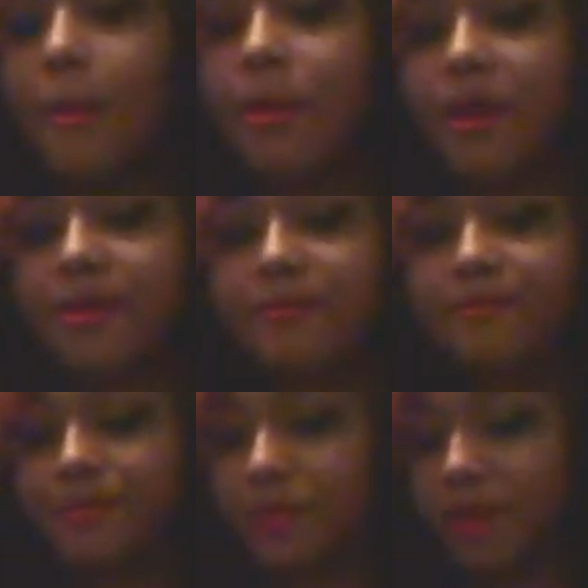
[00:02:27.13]
But
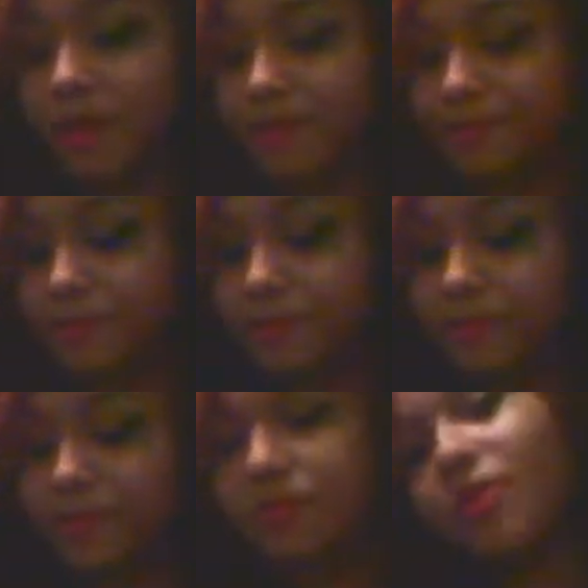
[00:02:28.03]
um
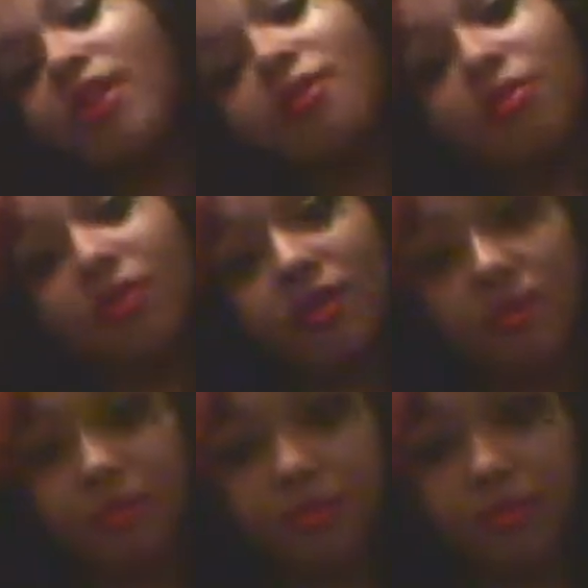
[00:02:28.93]
he was
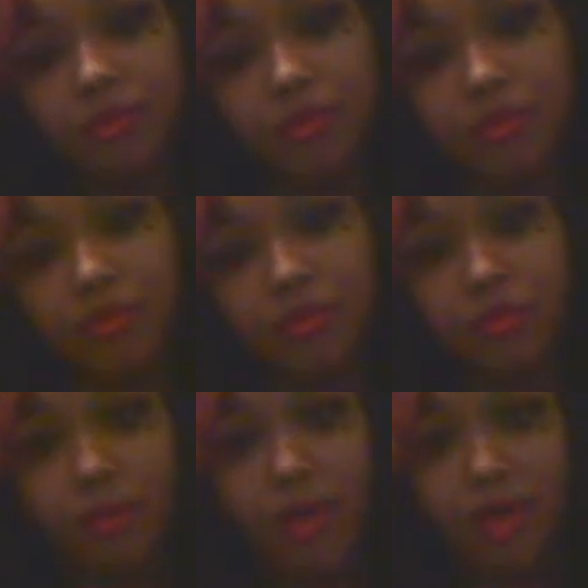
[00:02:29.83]
looking really
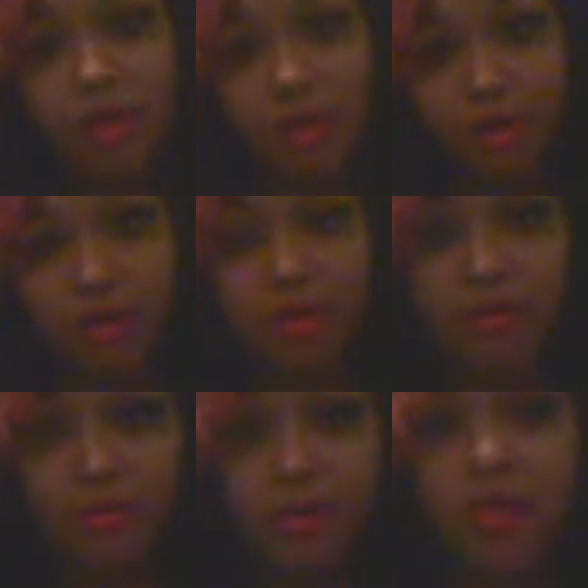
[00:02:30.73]
well
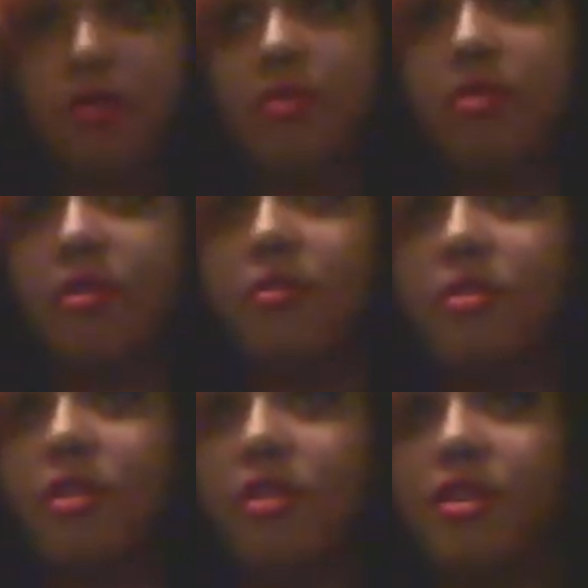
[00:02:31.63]
to me. He was looking
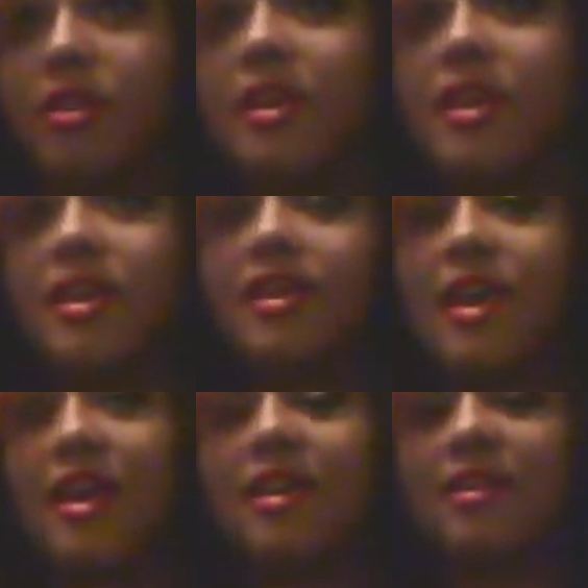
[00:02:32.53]
really good. He
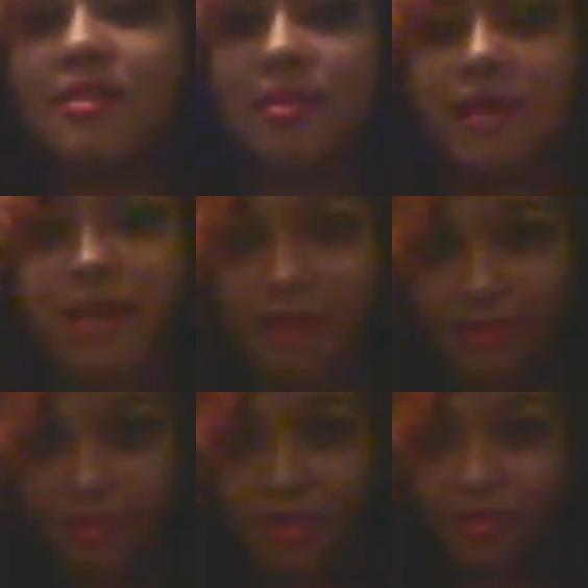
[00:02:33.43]
has
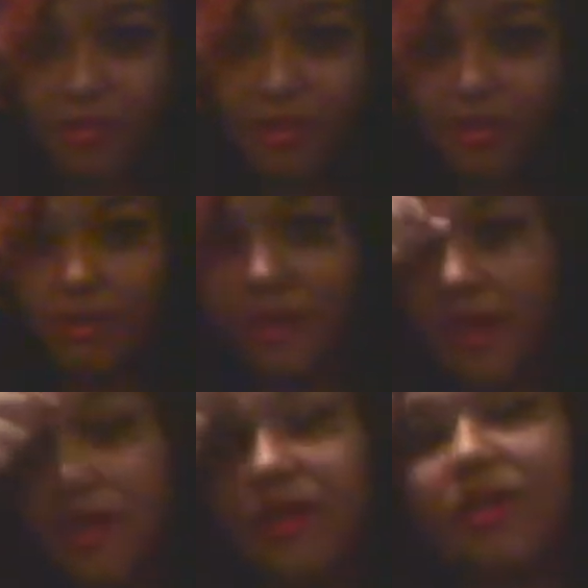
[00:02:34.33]
his light brown hair
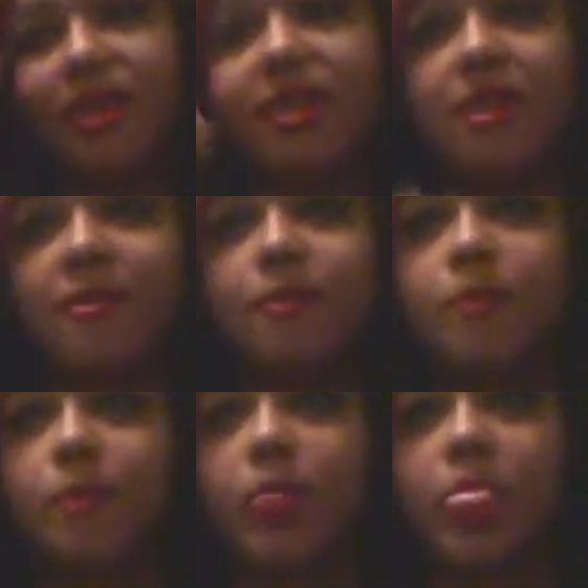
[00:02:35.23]
back in,
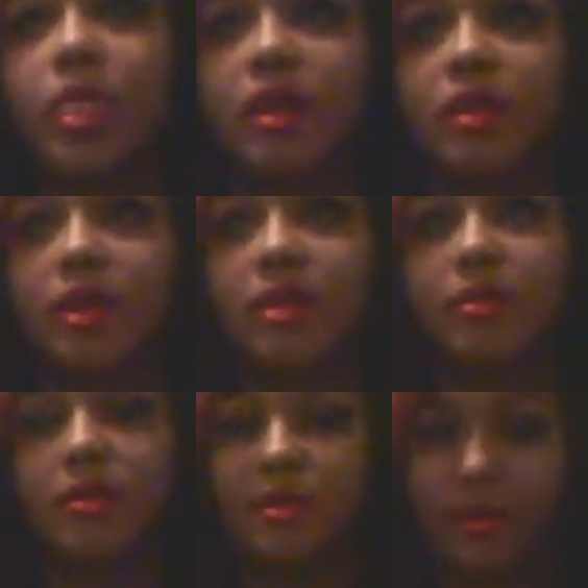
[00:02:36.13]
like,
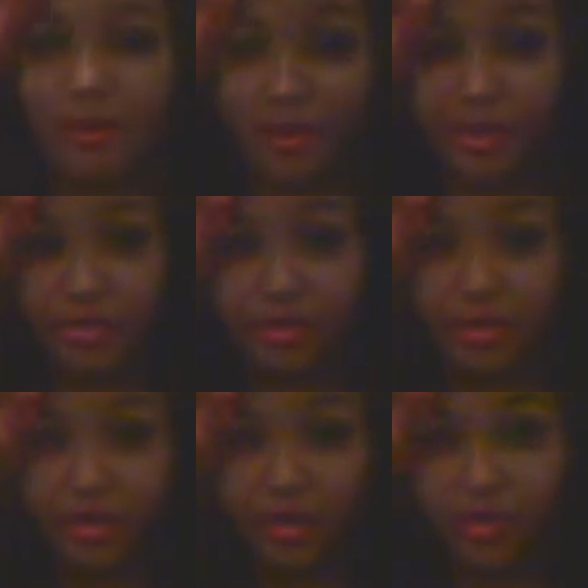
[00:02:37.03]
because that's his natural hair
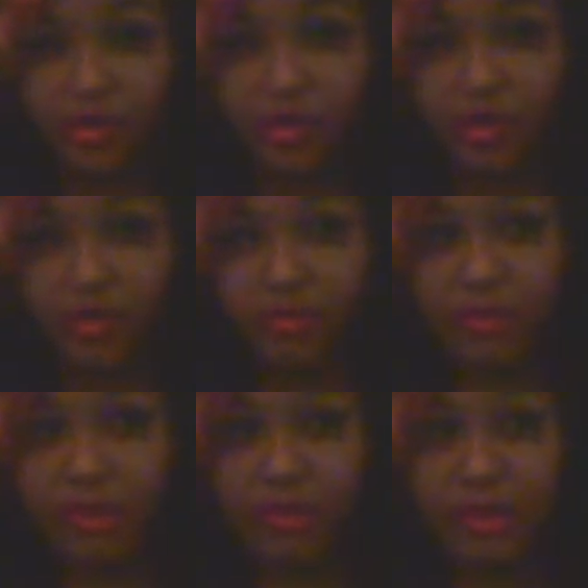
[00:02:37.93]
color.
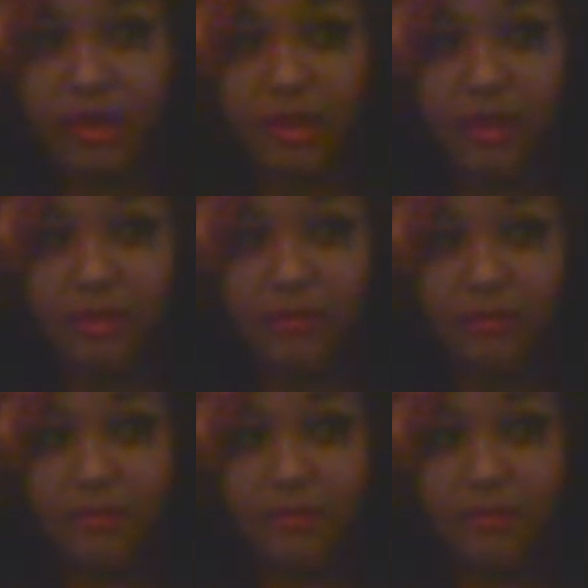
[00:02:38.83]
But it's like kind of